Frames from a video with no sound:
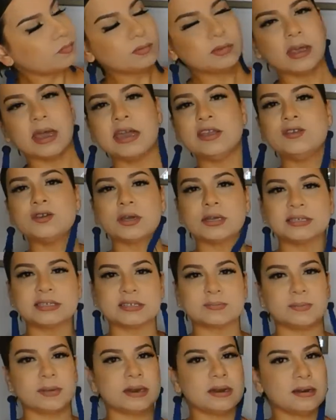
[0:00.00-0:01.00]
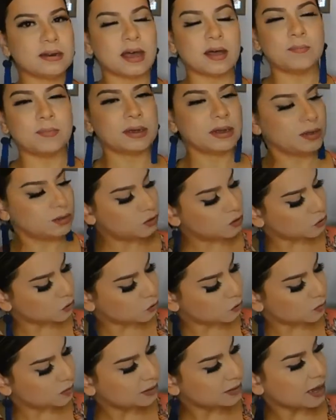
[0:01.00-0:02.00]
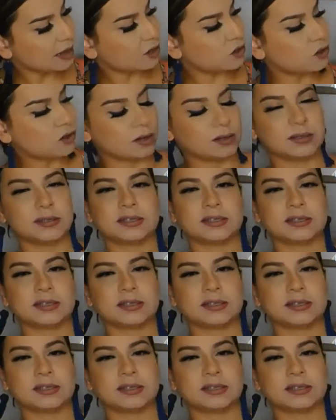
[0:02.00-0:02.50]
and you can split it up into sections.